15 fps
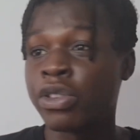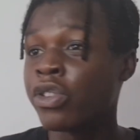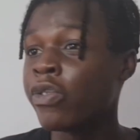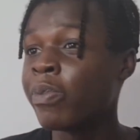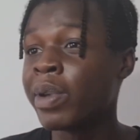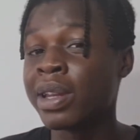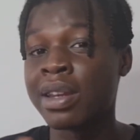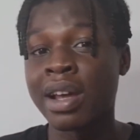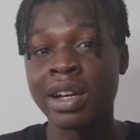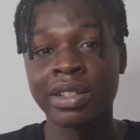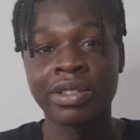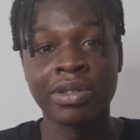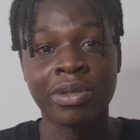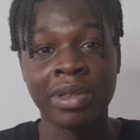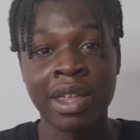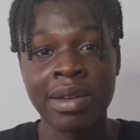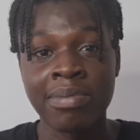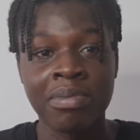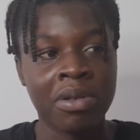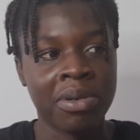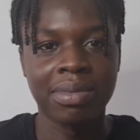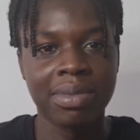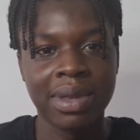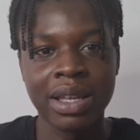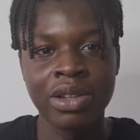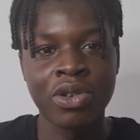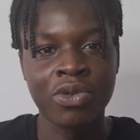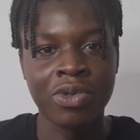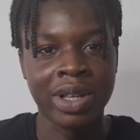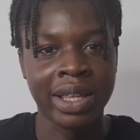You've been nice to them, but they
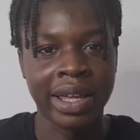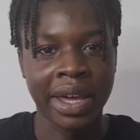don't really